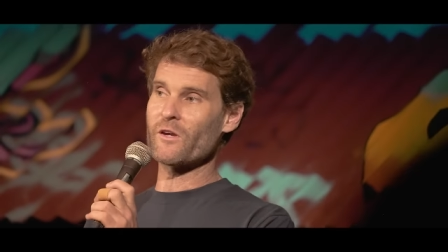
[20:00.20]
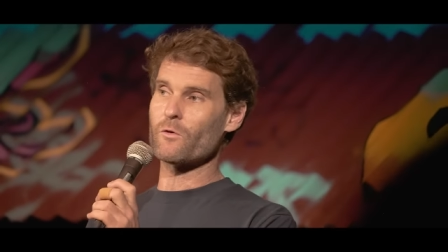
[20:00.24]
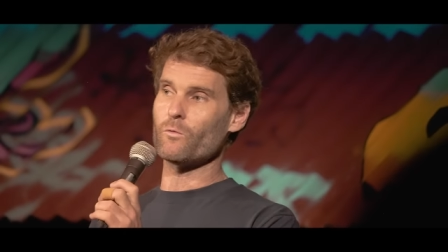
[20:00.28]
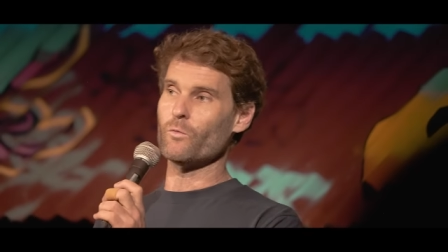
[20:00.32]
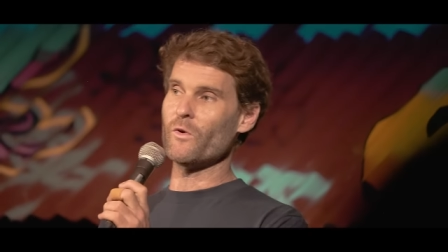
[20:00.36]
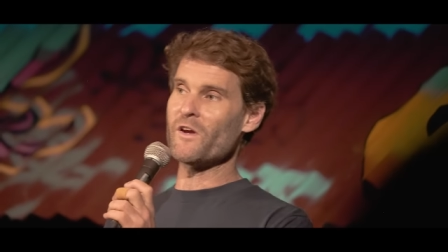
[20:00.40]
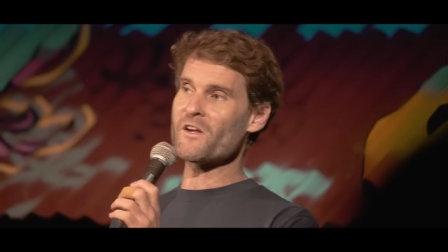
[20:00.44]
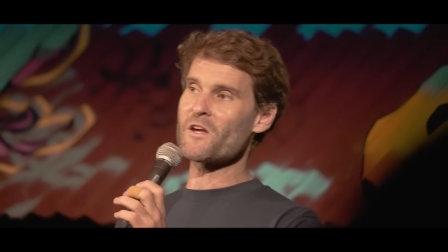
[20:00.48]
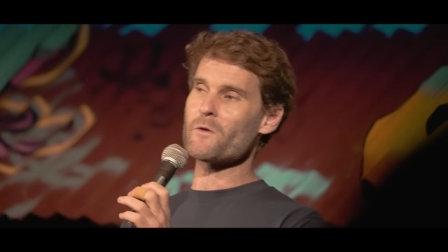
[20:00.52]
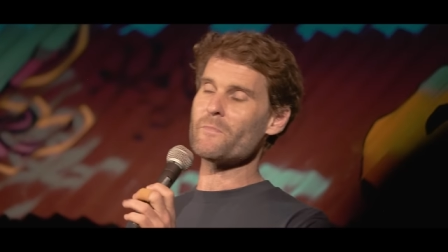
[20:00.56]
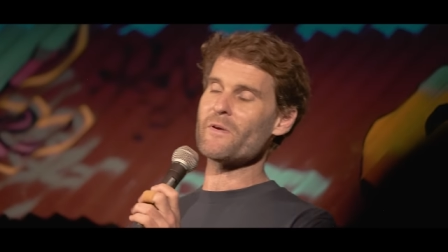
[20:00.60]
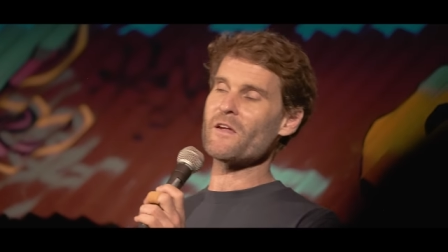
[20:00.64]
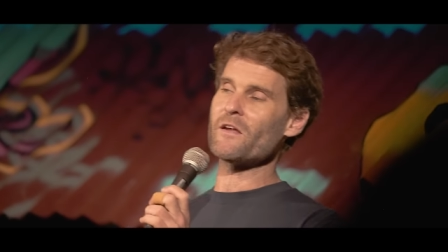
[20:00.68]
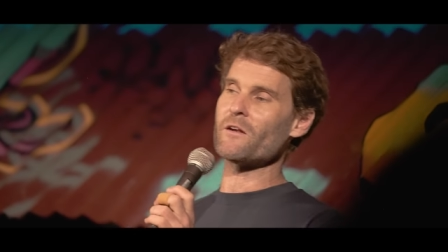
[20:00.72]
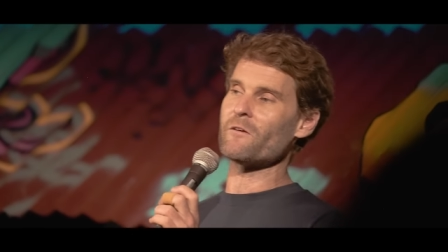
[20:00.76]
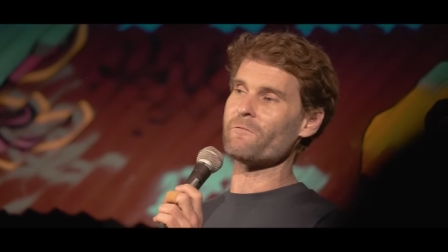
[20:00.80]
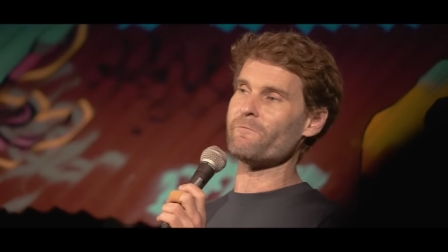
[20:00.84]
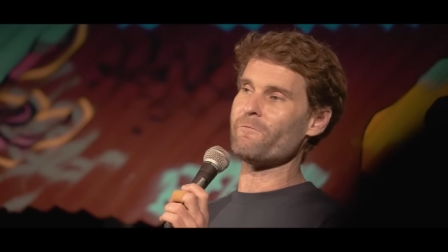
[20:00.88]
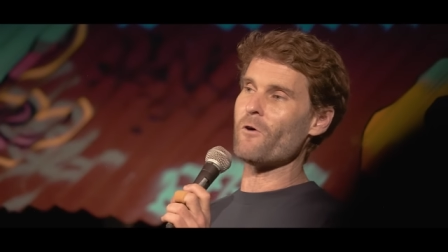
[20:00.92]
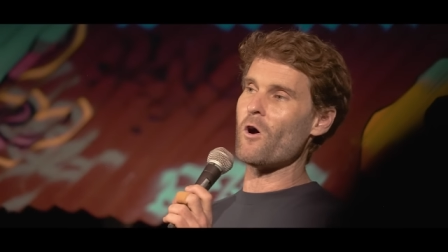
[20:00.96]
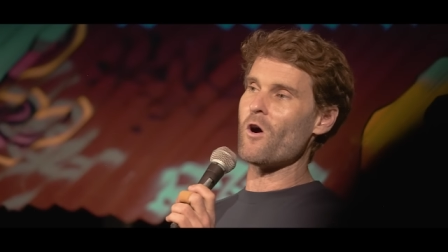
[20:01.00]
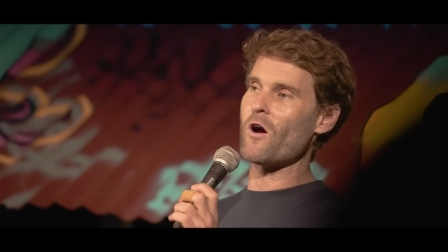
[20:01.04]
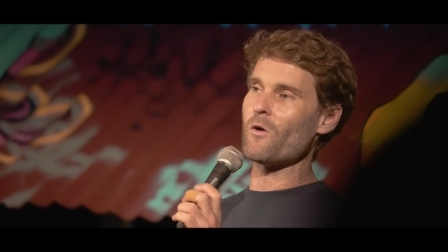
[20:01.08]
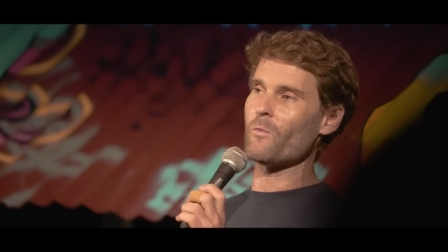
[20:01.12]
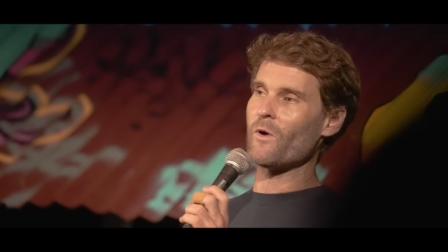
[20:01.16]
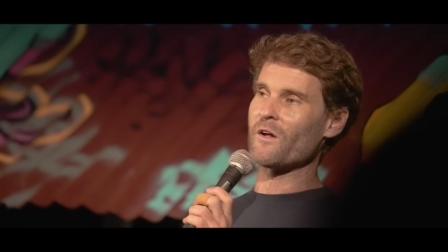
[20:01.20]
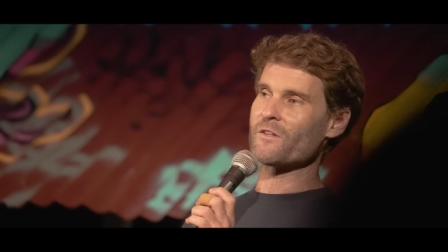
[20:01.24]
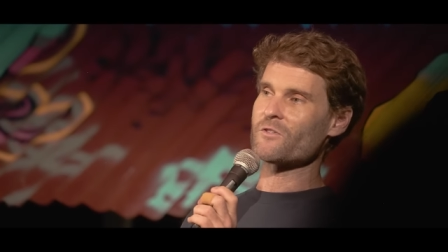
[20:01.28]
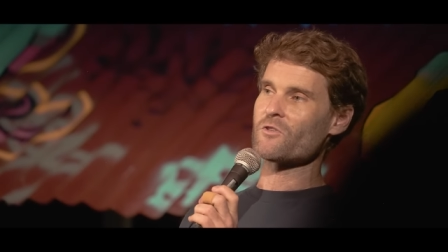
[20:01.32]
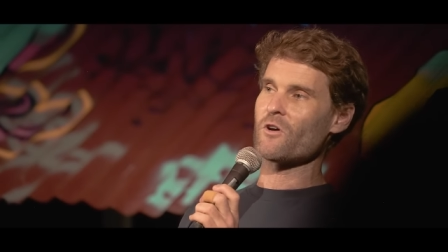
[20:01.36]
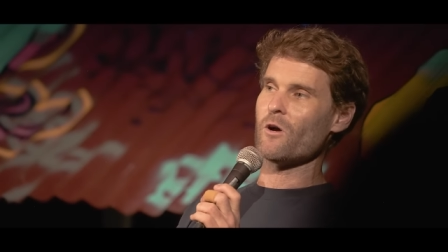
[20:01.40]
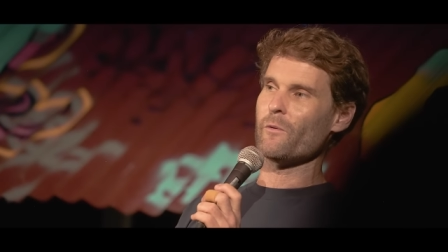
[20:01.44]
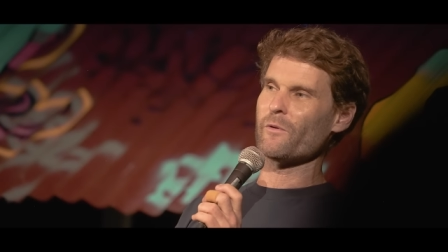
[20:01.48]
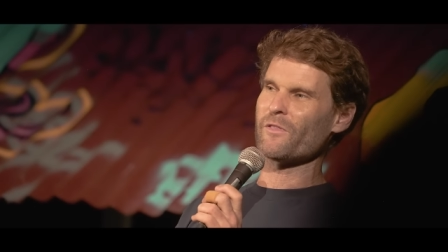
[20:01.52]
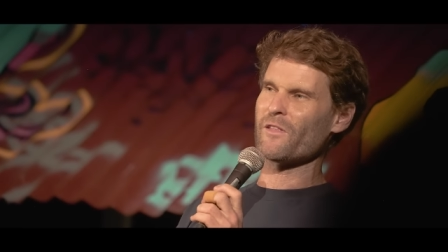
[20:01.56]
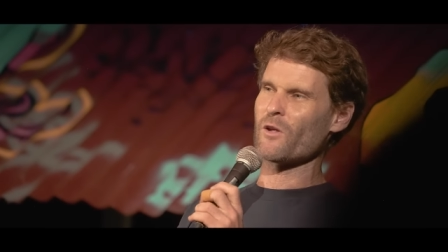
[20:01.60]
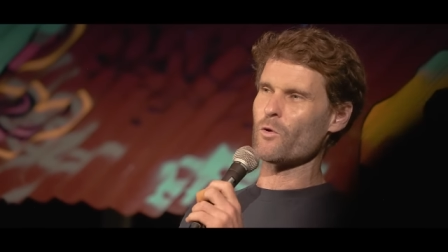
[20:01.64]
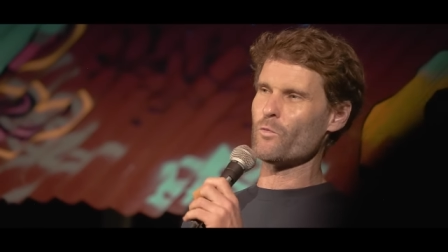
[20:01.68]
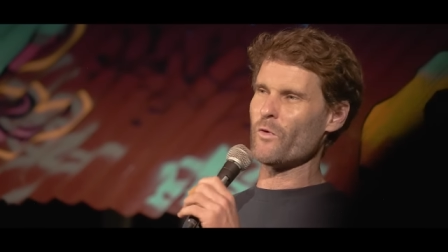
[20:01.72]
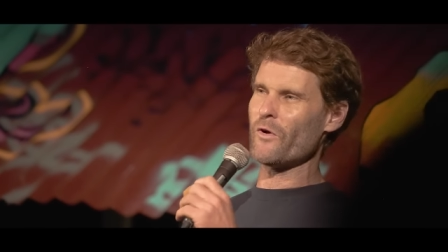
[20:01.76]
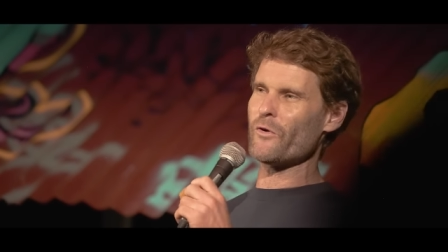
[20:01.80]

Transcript: we could be in a fight one time and think,